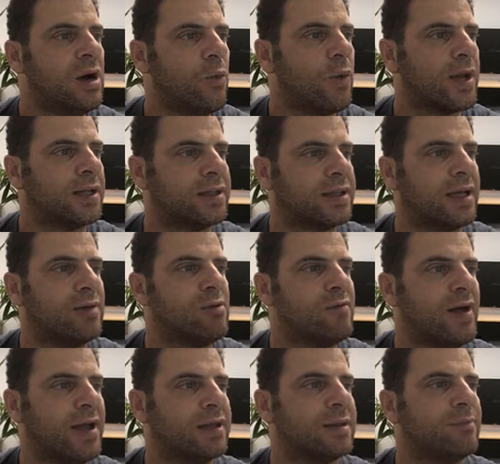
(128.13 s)
We can see we've
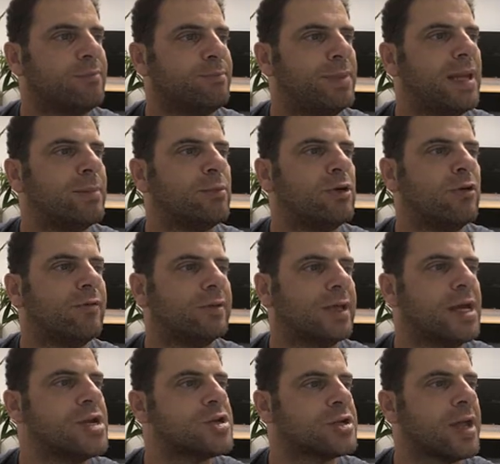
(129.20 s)
had some big moves
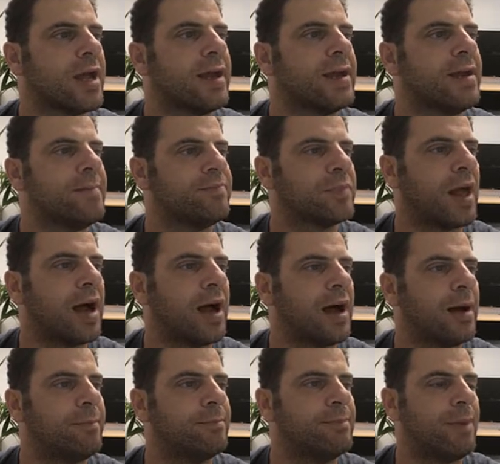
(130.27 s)
each day,
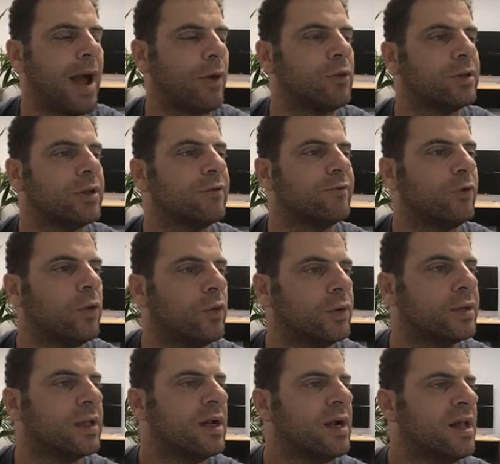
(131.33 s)
backwards and
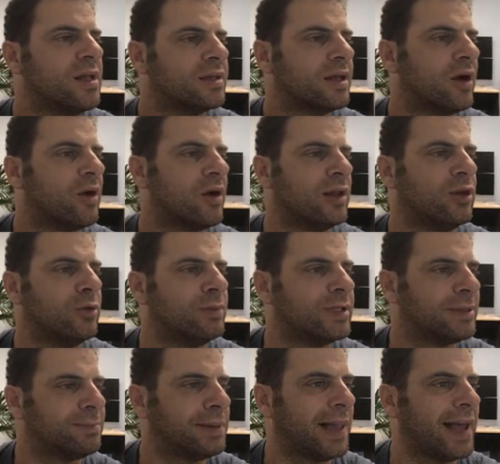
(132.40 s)
forwards. So a little bit
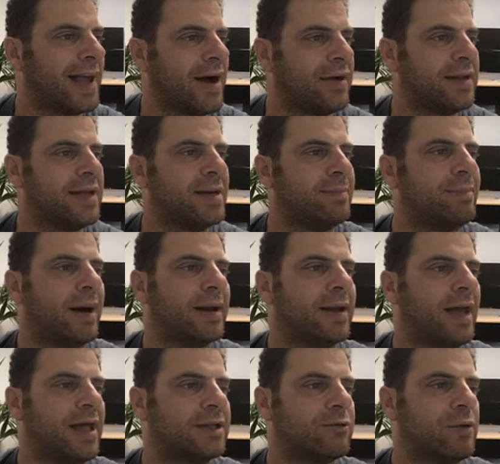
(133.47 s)
to play out here, but it
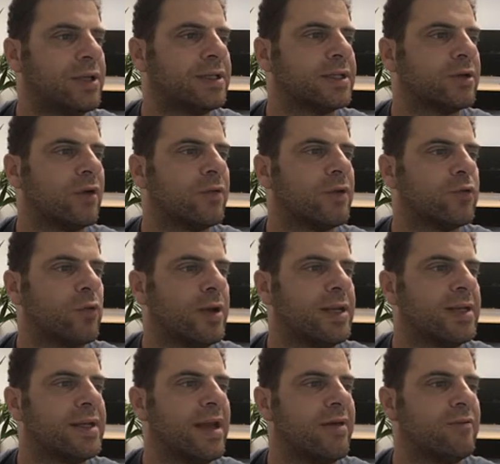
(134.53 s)
has rested on the
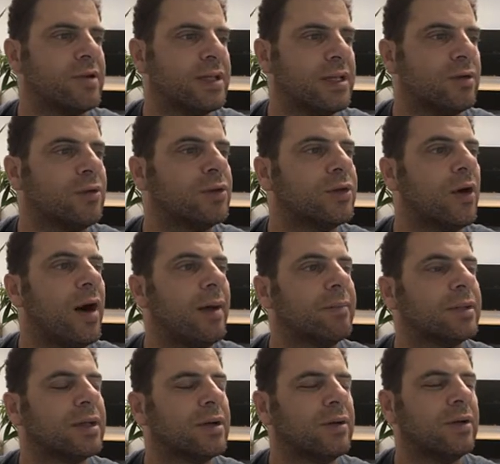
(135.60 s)
20 every single time.
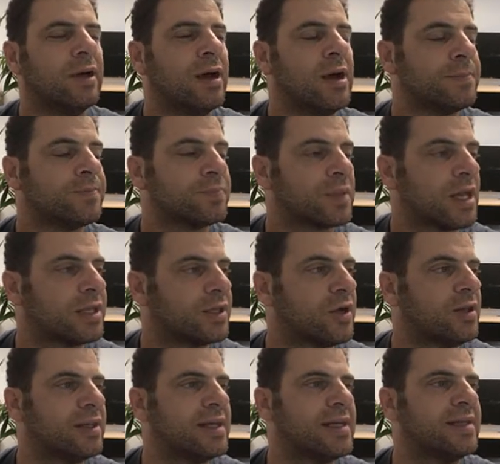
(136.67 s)
So it's
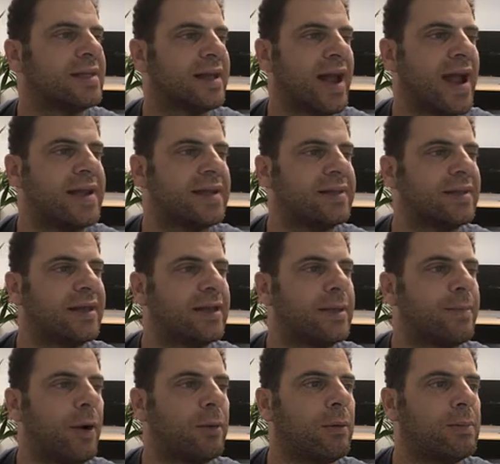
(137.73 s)
certainly indicating that it
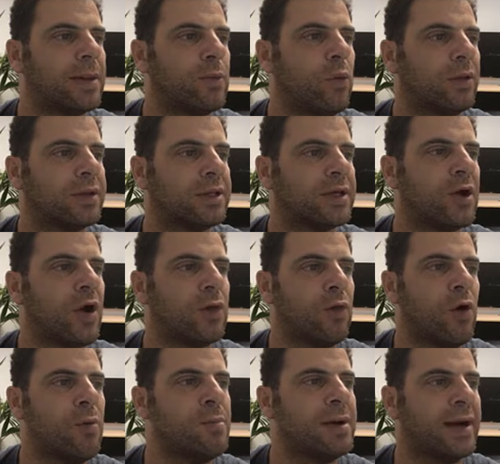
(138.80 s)
probably wants to go
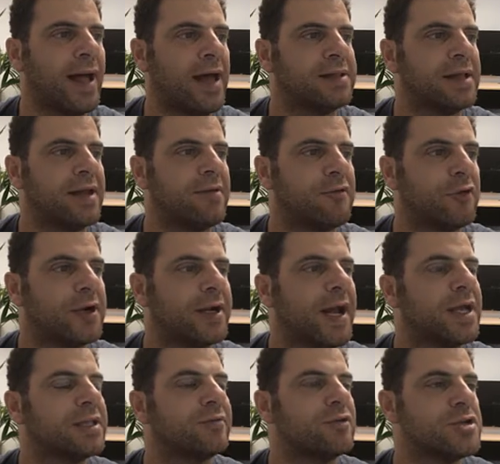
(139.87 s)
long, but it has had 3
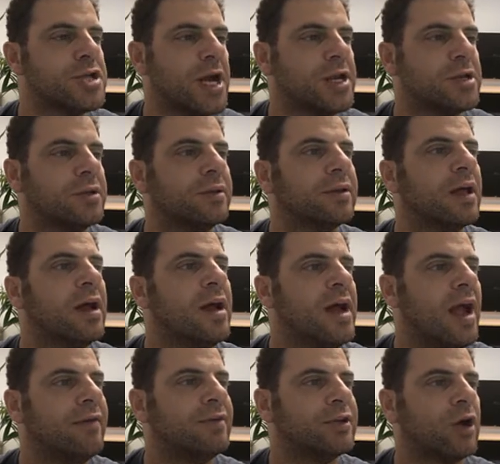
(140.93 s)
days of rejections
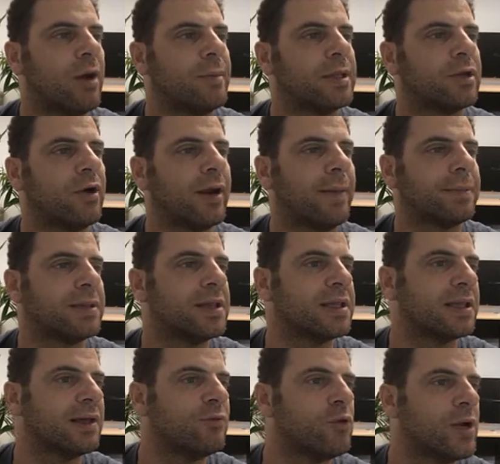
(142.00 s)
every time it's got up to this
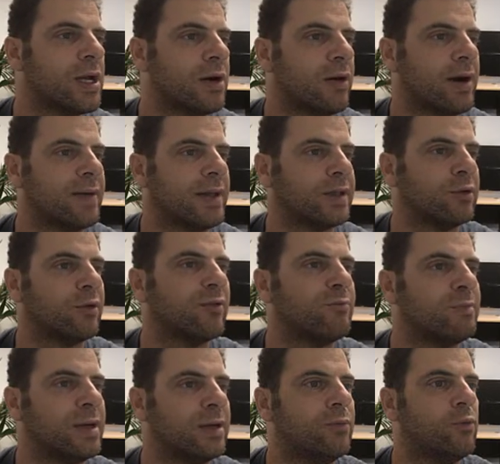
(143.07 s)
level here around that sort of
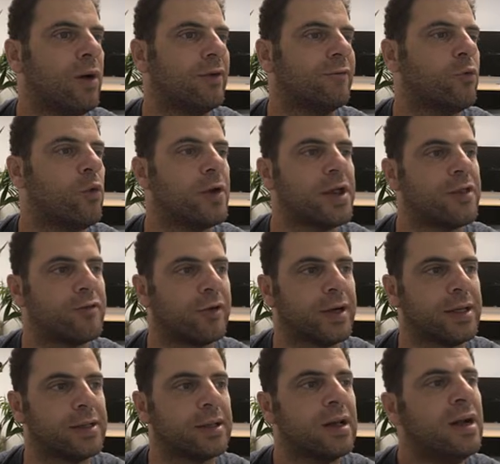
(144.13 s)
mid
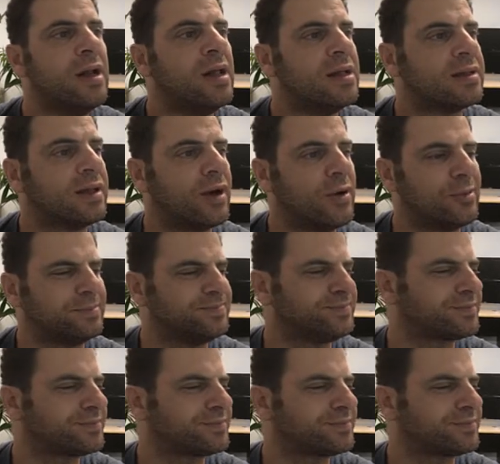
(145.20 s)
143s. So,